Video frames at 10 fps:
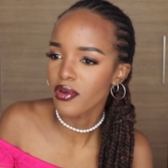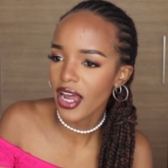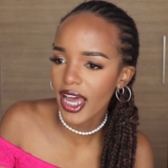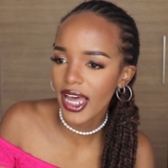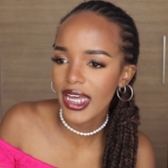
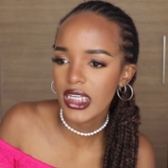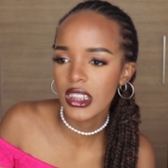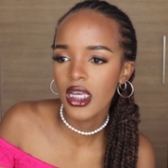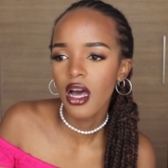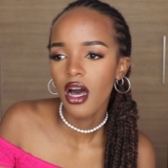Price
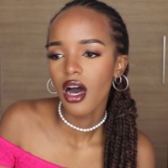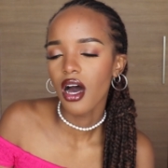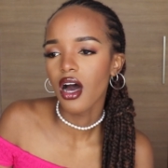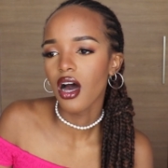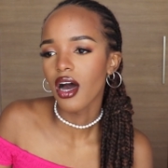
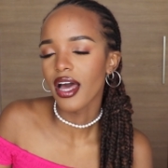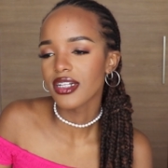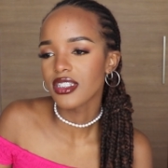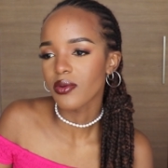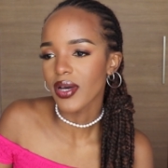uh,
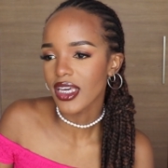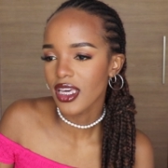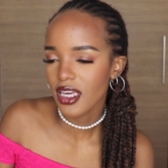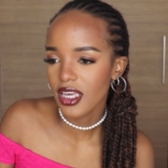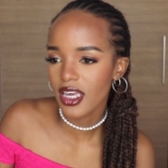LC
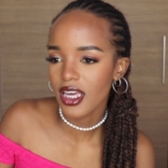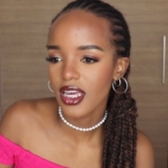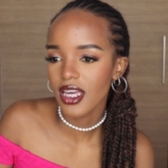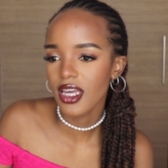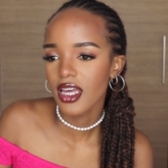
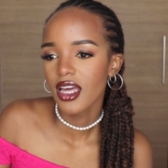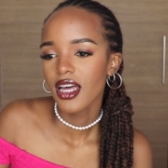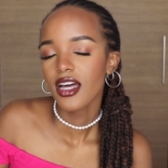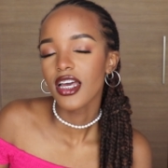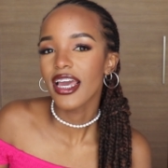Waikiki
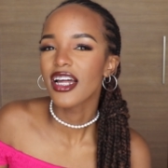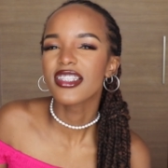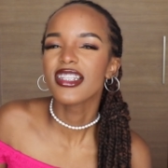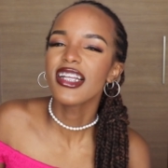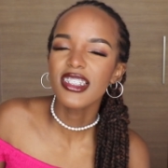
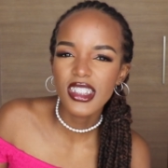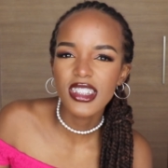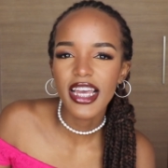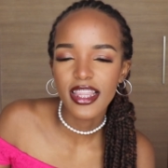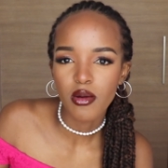let's just
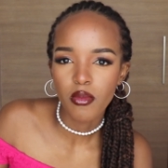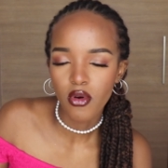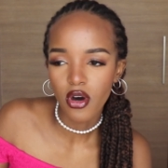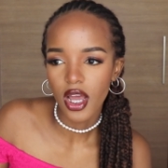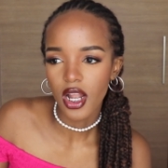say in the
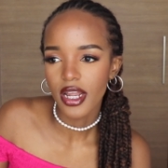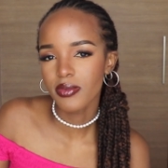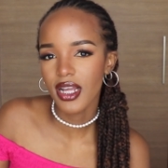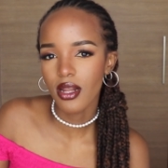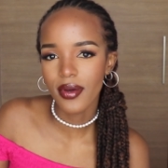mall
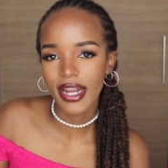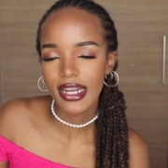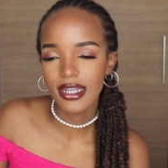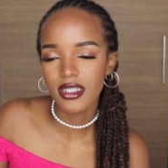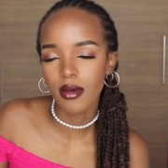especially when i
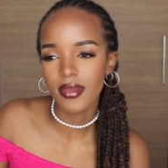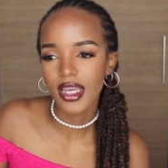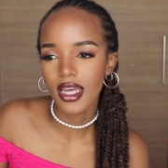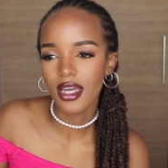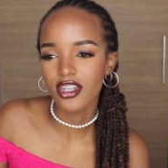need
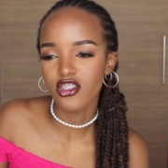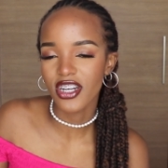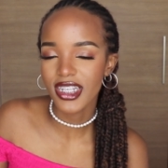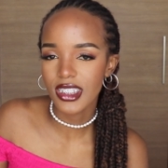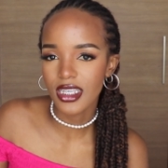something
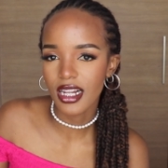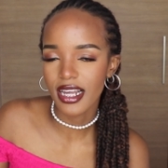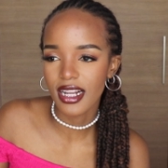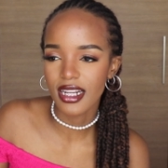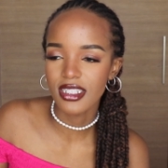dressy
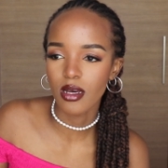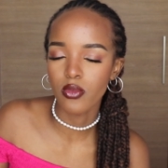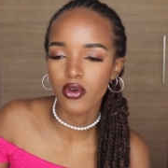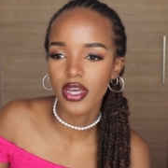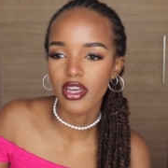like let's say
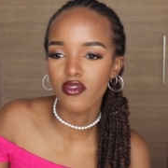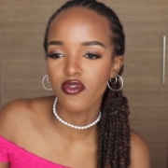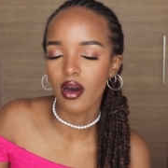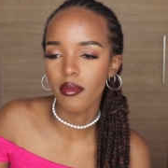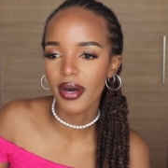i'm going
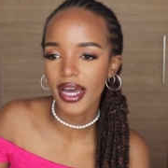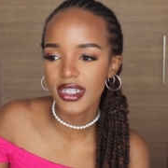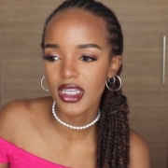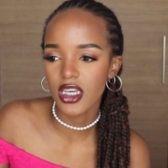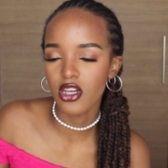for a
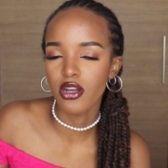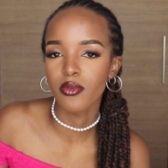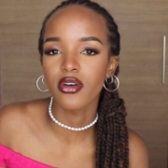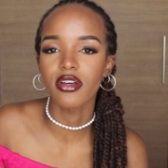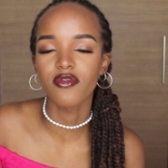party or
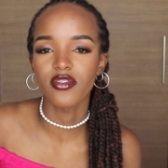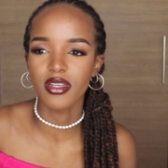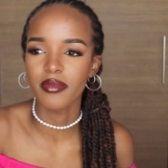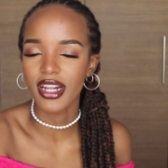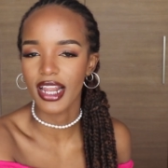i'm going for
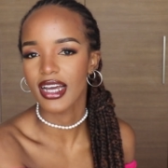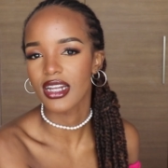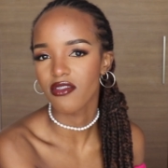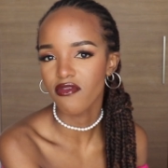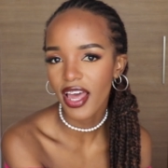something like
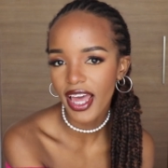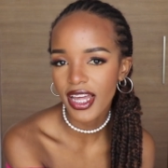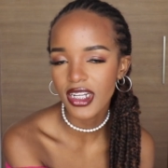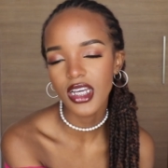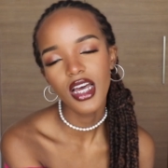an
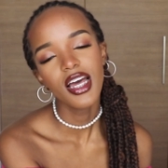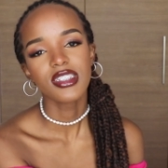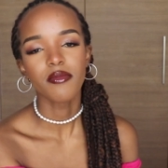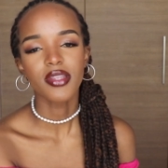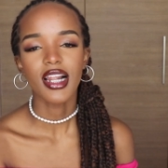event
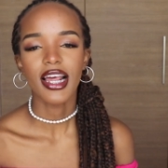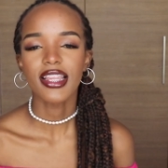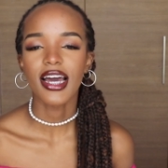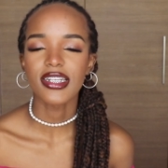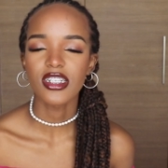something like
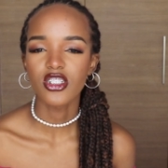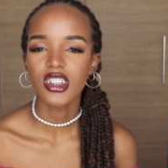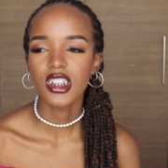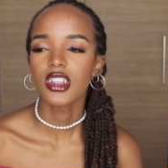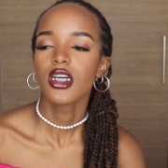that and you
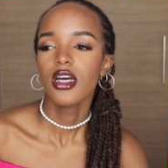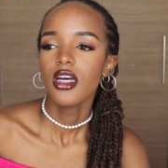need